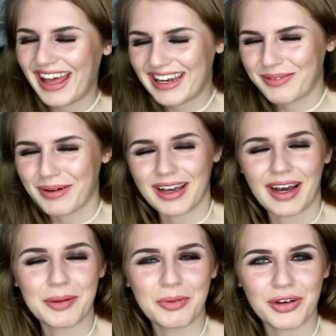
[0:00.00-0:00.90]
Anyway,
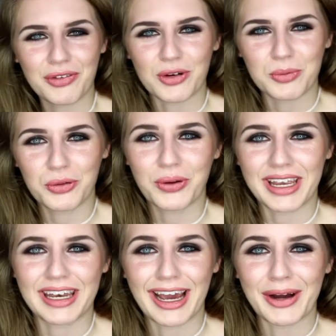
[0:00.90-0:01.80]
I'm going to stop
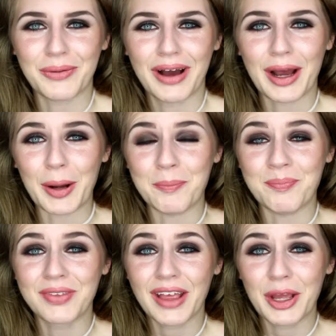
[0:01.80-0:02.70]
talking now. I
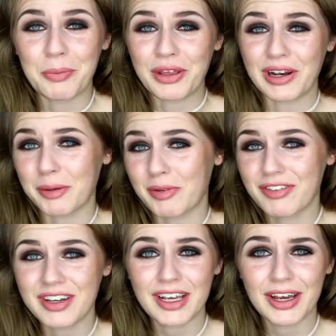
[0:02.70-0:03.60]
hope that you like my
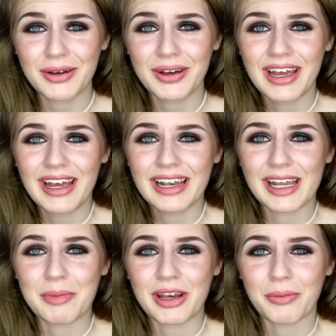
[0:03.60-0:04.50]
video,
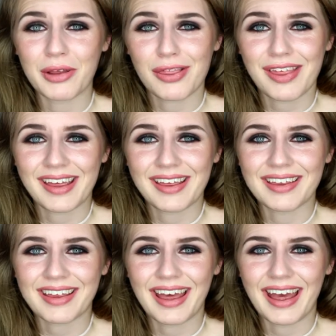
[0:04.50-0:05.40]
let me know what you
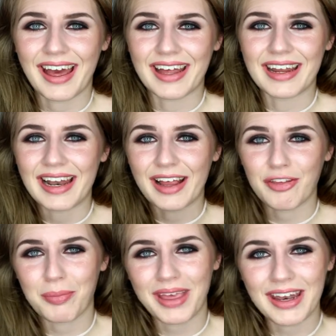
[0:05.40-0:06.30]
think and
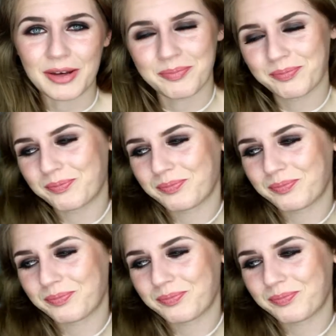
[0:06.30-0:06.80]
let's begin.